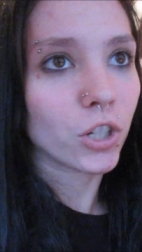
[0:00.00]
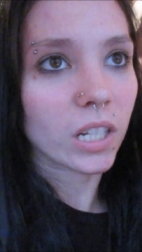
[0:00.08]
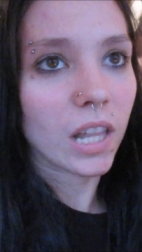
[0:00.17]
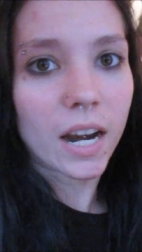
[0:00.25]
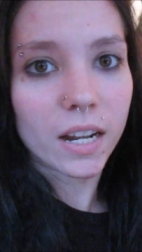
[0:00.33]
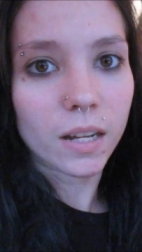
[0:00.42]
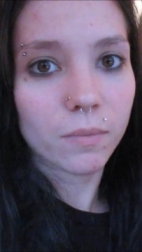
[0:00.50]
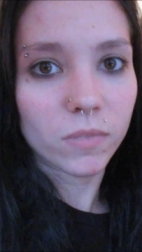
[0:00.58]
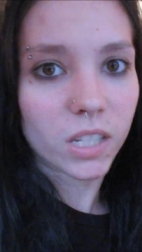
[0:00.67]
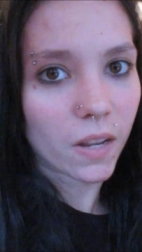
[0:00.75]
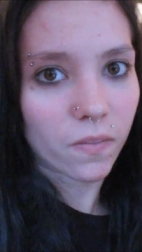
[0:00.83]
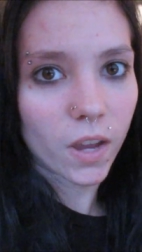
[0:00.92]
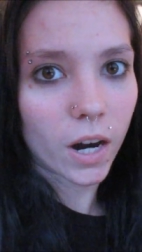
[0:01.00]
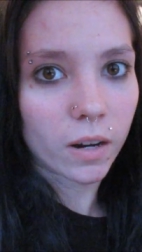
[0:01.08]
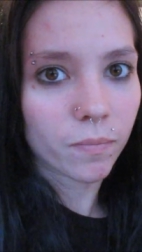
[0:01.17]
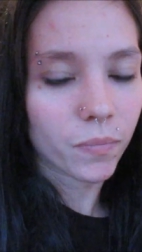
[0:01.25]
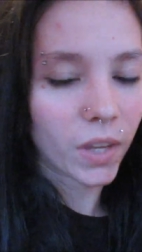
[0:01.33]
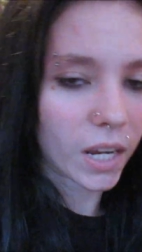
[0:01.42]
I just let it sit
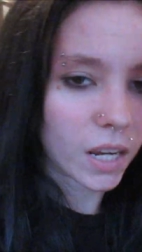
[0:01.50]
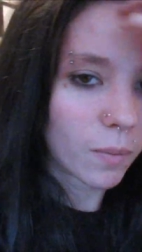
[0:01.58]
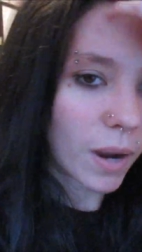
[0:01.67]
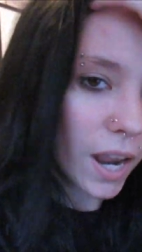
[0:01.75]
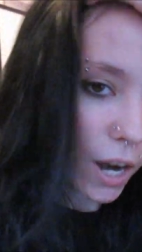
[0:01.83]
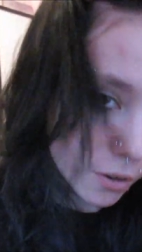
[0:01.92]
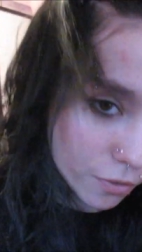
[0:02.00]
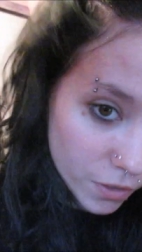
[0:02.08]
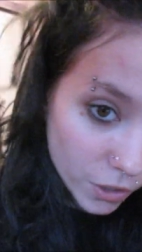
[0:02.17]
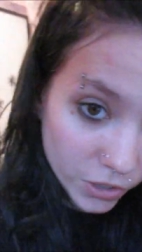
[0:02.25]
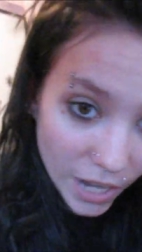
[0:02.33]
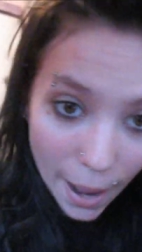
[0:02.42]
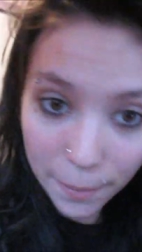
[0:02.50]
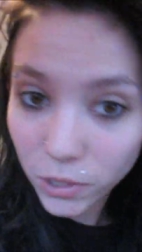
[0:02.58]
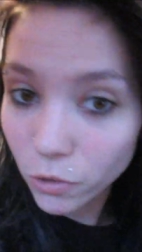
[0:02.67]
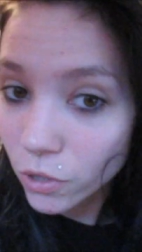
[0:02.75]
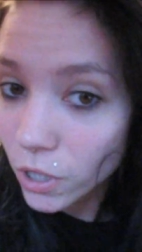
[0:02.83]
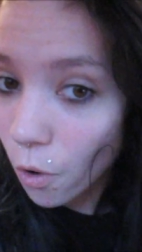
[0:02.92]
there. Like my hair feels
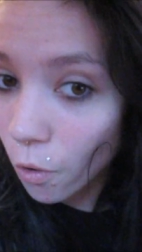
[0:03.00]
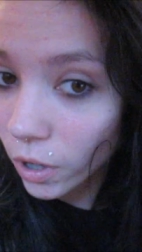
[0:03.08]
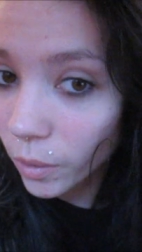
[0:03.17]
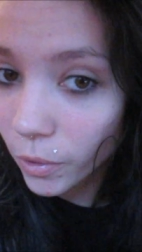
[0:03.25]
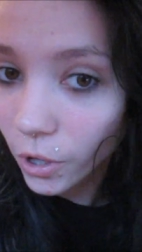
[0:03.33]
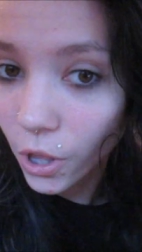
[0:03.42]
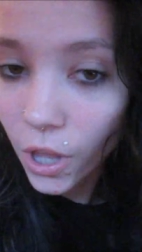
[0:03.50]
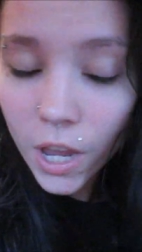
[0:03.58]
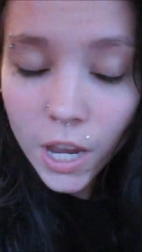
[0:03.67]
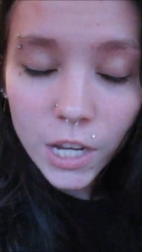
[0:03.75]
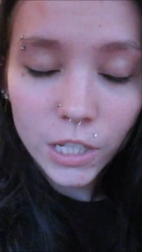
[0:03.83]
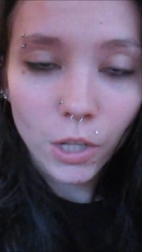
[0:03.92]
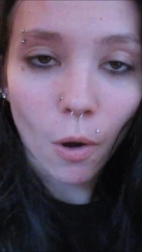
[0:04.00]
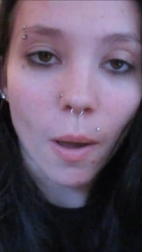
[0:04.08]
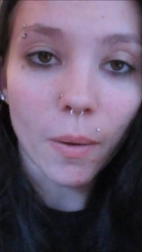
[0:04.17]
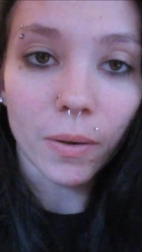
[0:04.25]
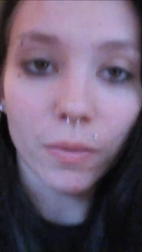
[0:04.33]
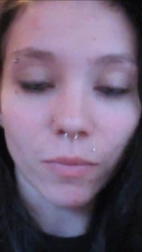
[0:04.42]
absolutely horrible. So
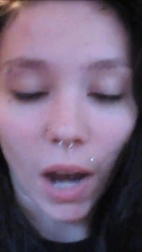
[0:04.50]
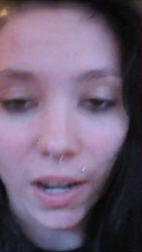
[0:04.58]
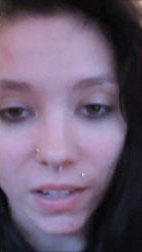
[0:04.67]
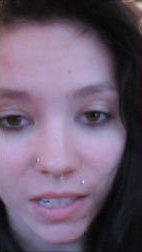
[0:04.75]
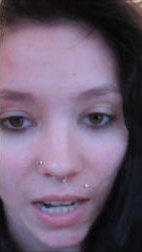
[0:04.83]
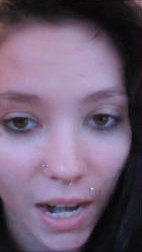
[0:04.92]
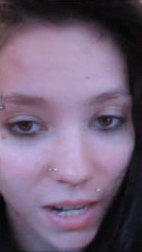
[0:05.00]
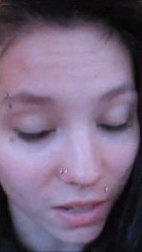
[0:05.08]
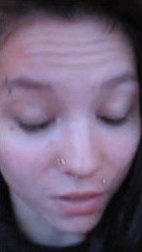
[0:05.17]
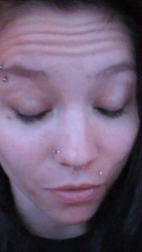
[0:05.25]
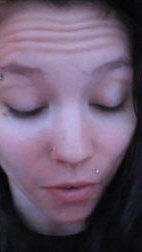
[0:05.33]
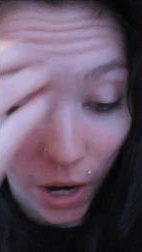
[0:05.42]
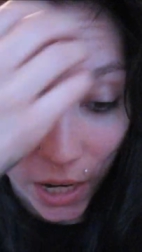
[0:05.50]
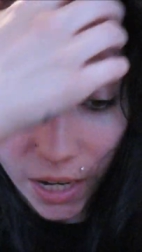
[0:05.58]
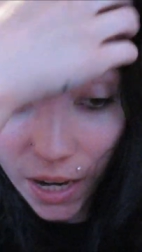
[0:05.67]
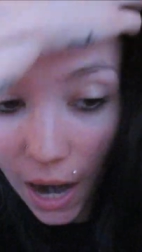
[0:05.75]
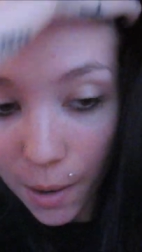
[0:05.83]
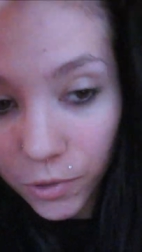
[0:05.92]
I, I decided, fuck
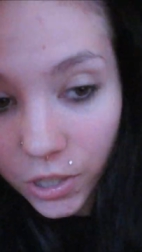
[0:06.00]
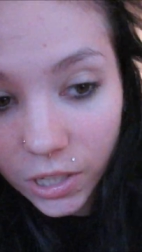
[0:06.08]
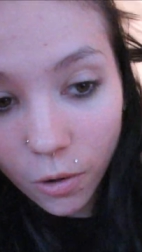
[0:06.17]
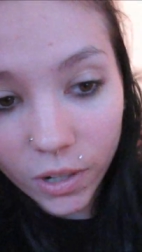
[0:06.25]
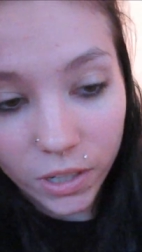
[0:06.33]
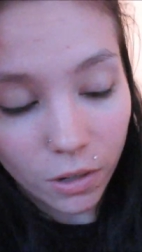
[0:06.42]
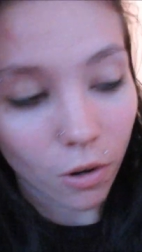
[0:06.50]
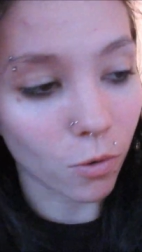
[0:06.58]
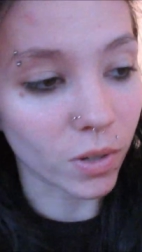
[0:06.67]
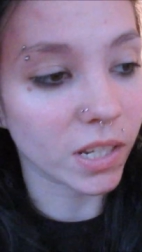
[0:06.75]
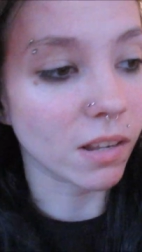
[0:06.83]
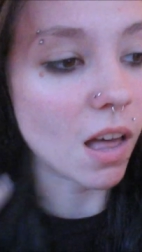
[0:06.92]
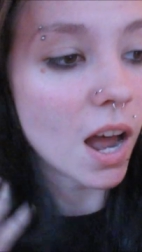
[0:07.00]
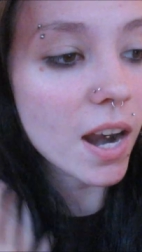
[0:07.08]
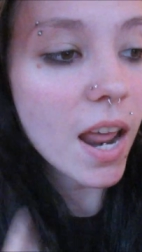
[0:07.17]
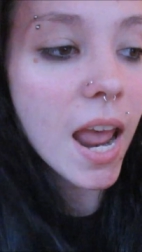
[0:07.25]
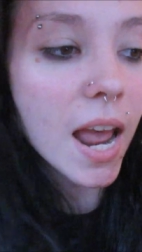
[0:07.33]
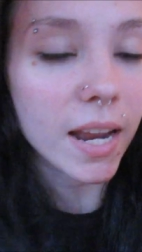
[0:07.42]
it, I'm just going to go to a
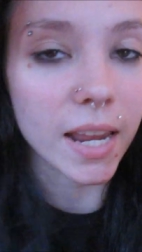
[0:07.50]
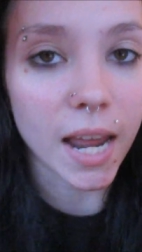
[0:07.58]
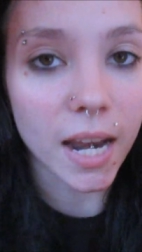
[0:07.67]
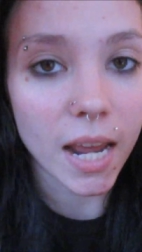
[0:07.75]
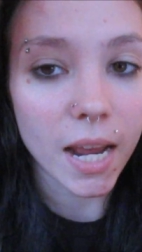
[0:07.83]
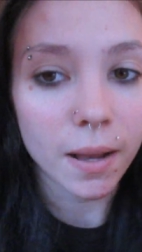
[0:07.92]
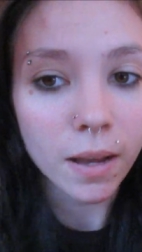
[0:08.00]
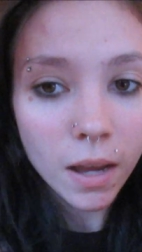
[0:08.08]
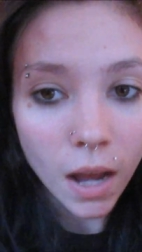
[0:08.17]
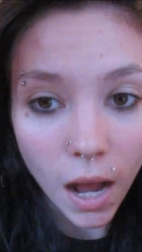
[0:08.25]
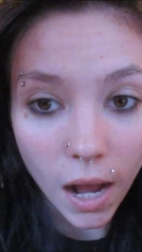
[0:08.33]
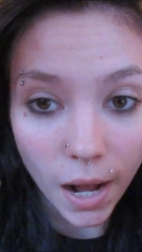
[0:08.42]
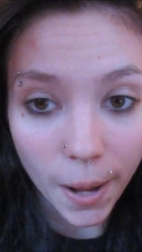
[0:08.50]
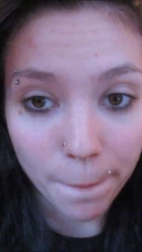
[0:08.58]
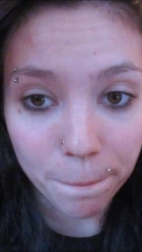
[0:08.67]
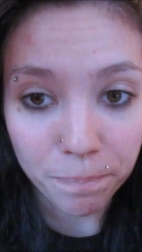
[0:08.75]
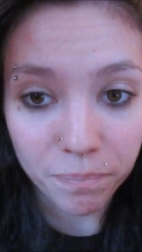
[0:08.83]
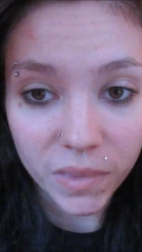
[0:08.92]
salon and get it
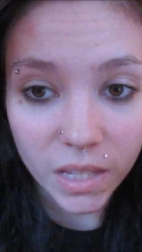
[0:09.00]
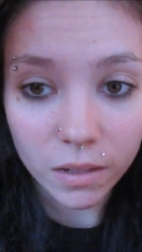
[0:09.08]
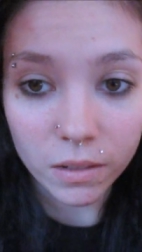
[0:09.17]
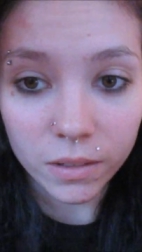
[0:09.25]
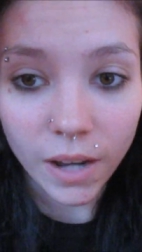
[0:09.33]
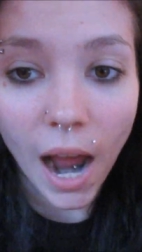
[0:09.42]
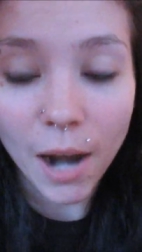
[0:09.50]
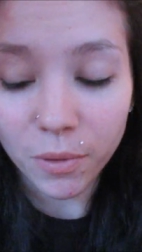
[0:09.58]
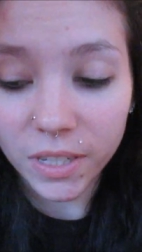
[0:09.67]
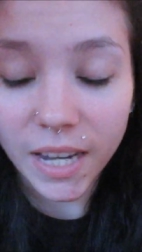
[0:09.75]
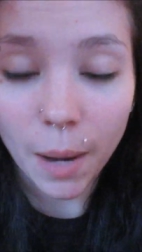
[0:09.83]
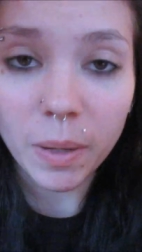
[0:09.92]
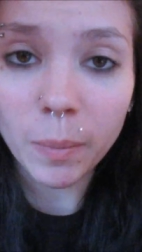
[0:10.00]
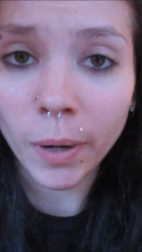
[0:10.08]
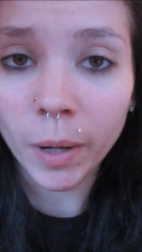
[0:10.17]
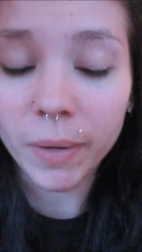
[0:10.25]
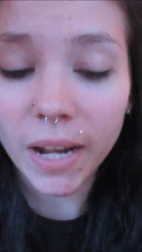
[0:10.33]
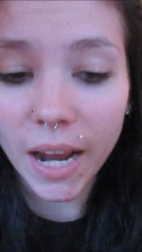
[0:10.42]
um, dyed with
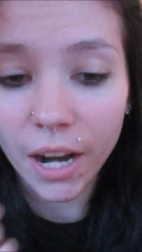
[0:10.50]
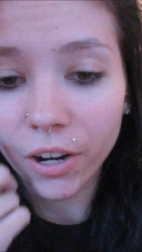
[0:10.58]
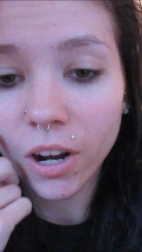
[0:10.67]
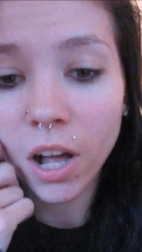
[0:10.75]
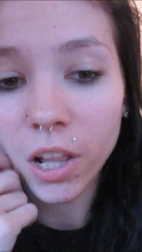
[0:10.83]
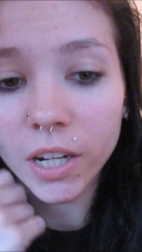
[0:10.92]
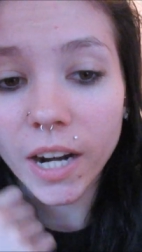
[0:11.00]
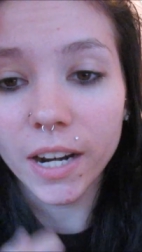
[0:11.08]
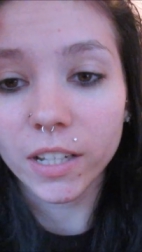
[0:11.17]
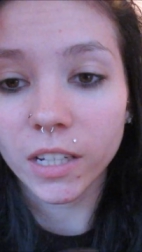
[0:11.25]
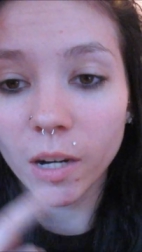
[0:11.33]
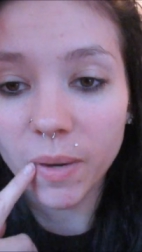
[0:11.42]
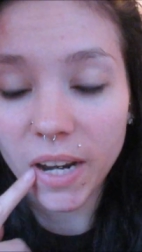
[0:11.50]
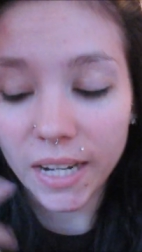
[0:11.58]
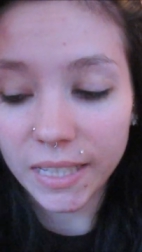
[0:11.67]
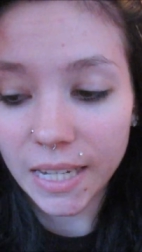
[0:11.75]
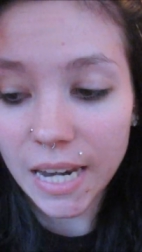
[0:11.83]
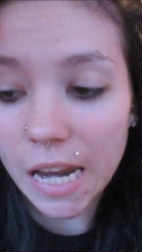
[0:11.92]
demi-permanent hair color, and it's going to be
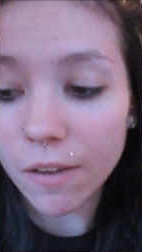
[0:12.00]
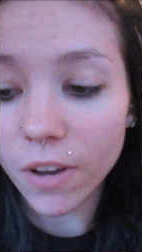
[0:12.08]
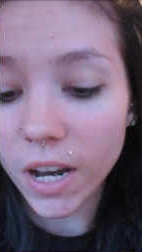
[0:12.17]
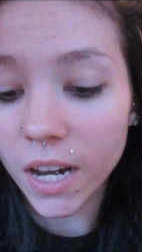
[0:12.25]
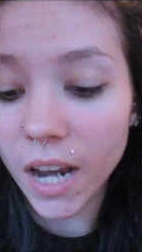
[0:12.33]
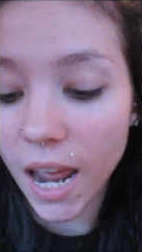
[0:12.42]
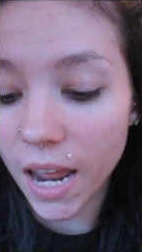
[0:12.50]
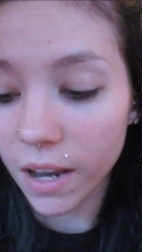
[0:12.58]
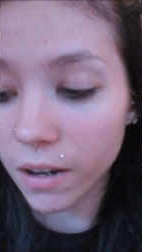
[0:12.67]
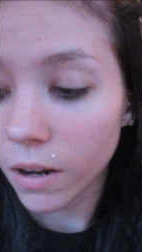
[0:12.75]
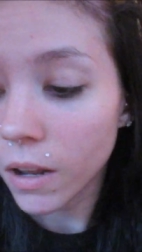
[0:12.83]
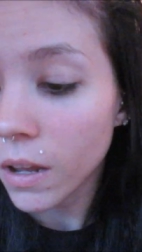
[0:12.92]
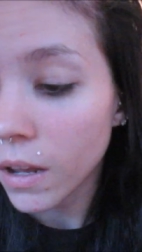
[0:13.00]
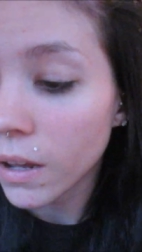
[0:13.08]
nice and even and